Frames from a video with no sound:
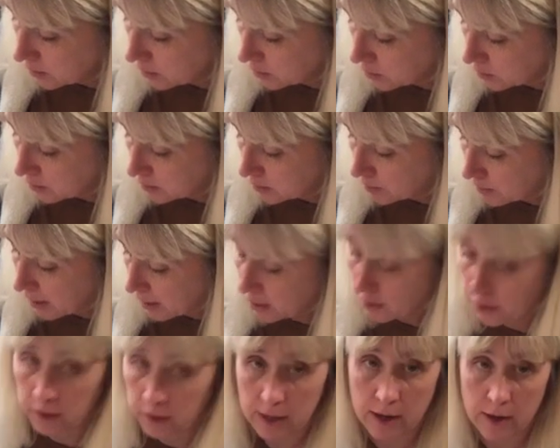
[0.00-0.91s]
a
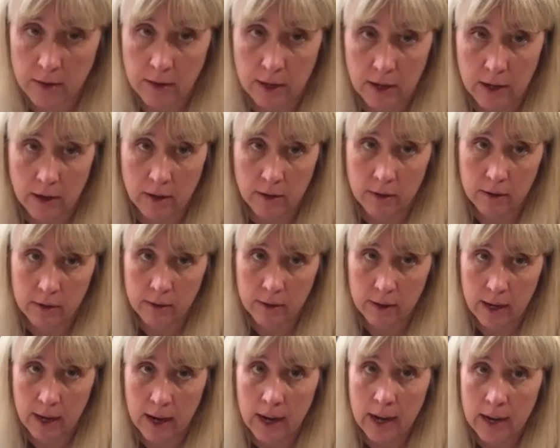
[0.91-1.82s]
spider down there
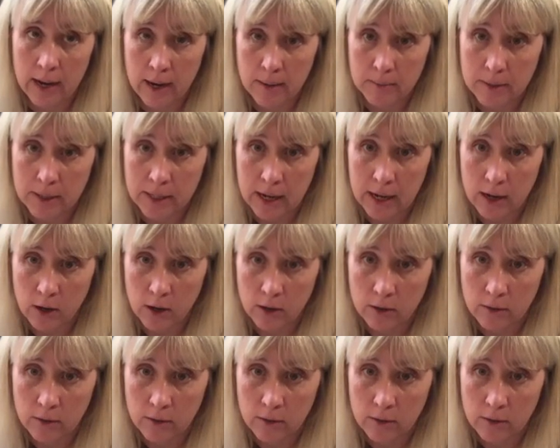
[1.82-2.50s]
and I'm scared.